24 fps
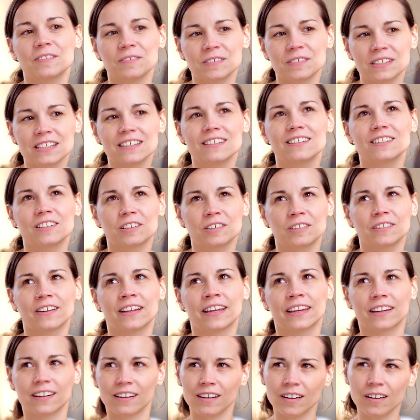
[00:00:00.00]
Well, it was a little
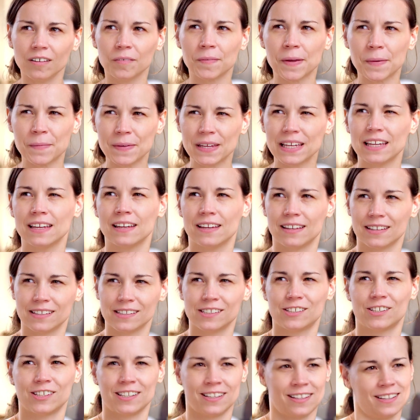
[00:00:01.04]
like, oh, maybe he is
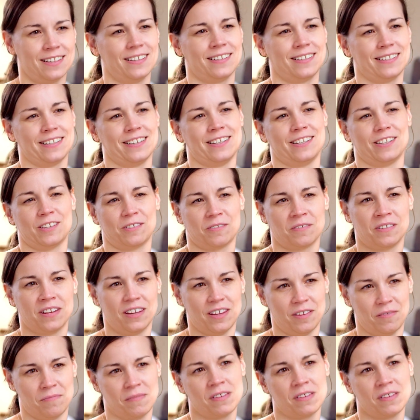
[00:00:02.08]
genetically screening